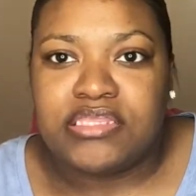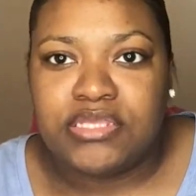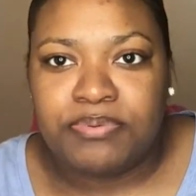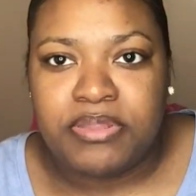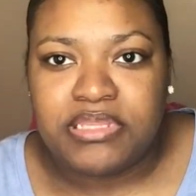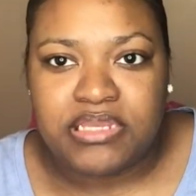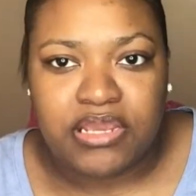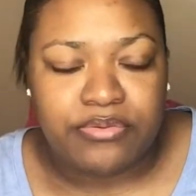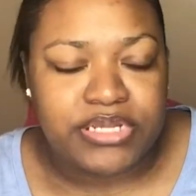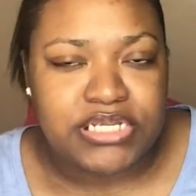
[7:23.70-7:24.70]
to put the
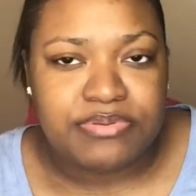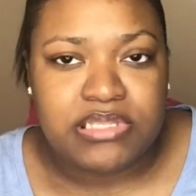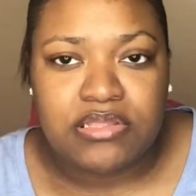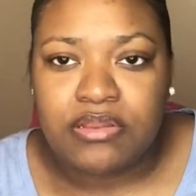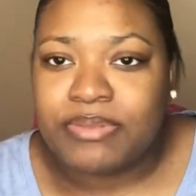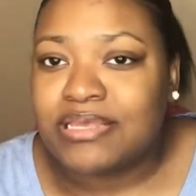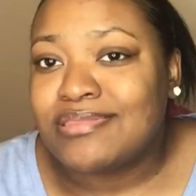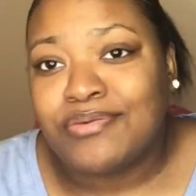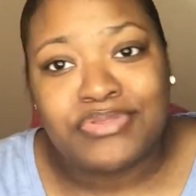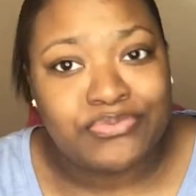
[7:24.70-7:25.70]
decoration pieces on it, because
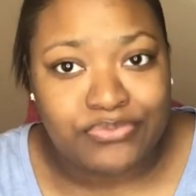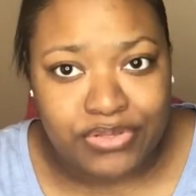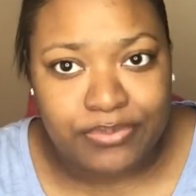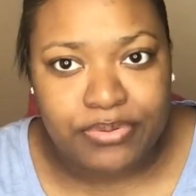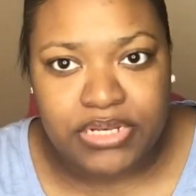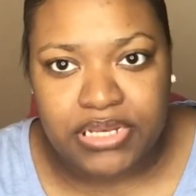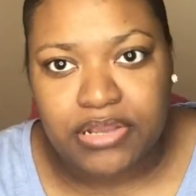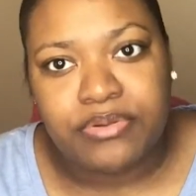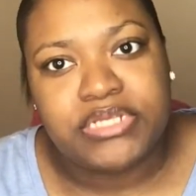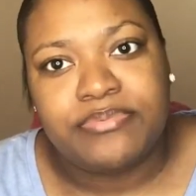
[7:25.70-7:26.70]
they were some really pretty
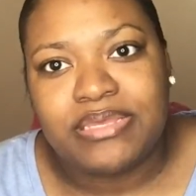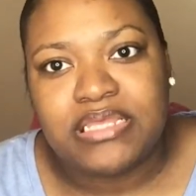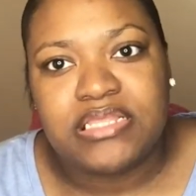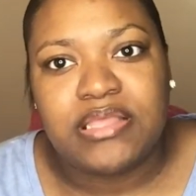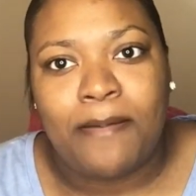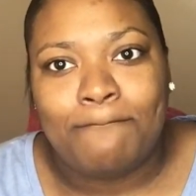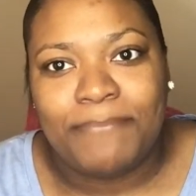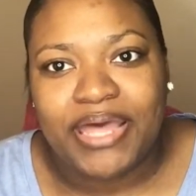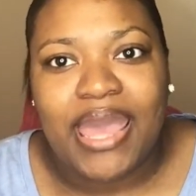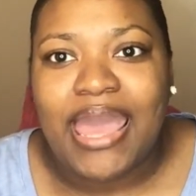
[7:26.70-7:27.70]
decoration pieces,
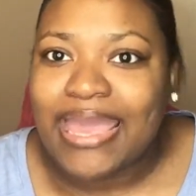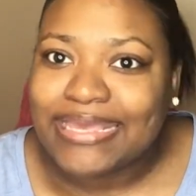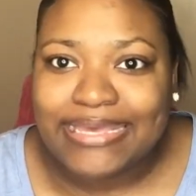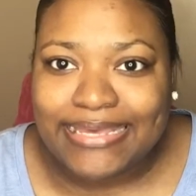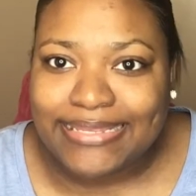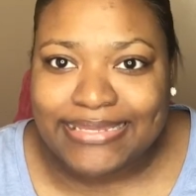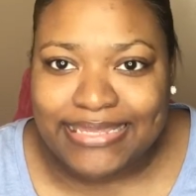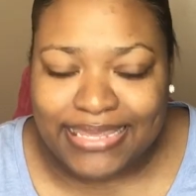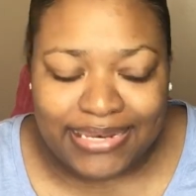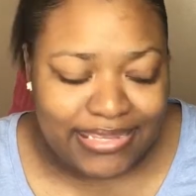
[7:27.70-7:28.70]
but I couldn't
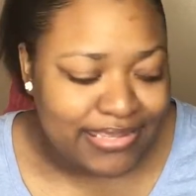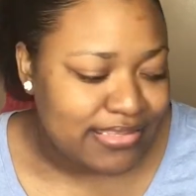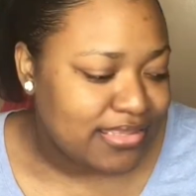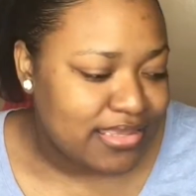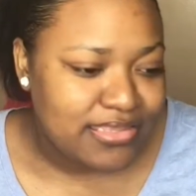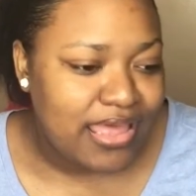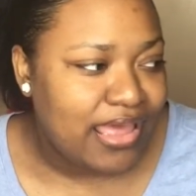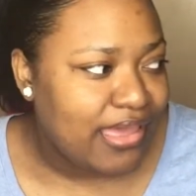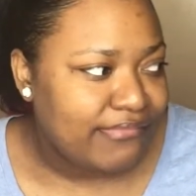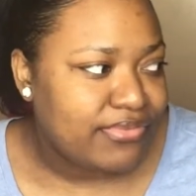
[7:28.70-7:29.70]
get it because I
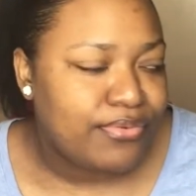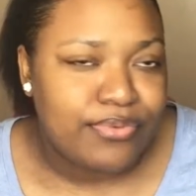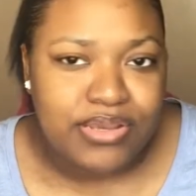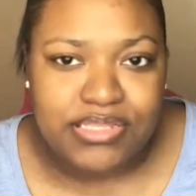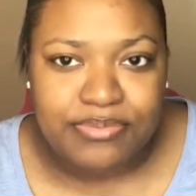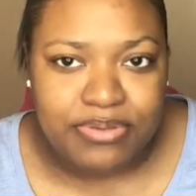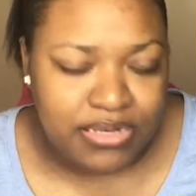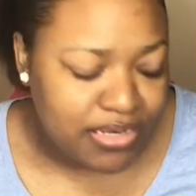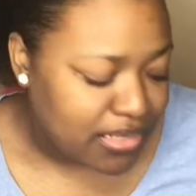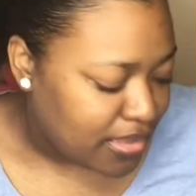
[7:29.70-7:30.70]
have nowhere to put
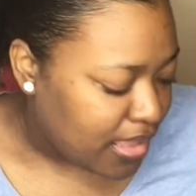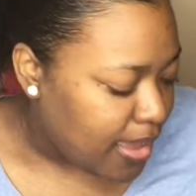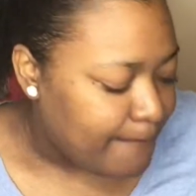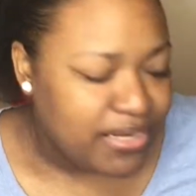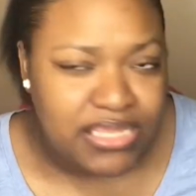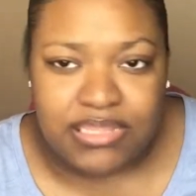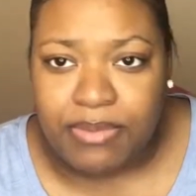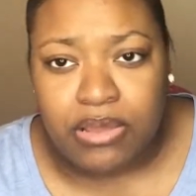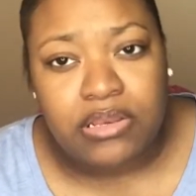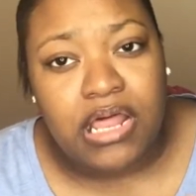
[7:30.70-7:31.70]
it in. But next time
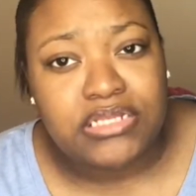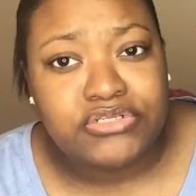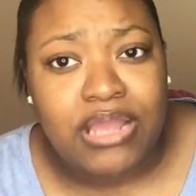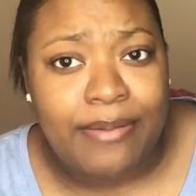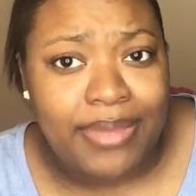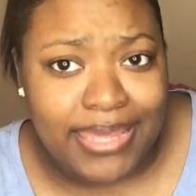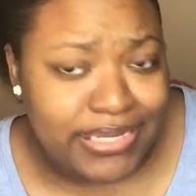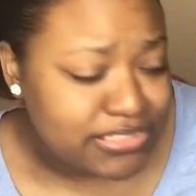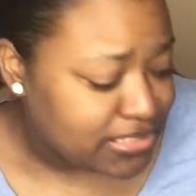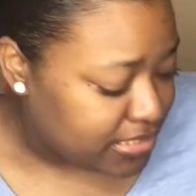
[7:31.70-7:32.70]
I go to Dollar Tree, I might
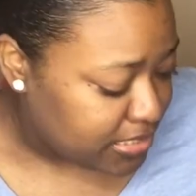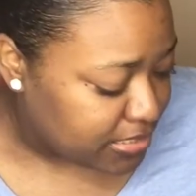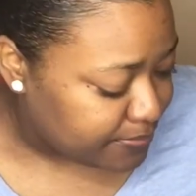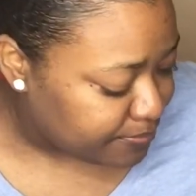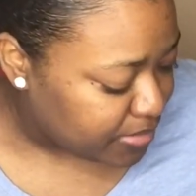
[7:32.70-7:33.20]
actually get it.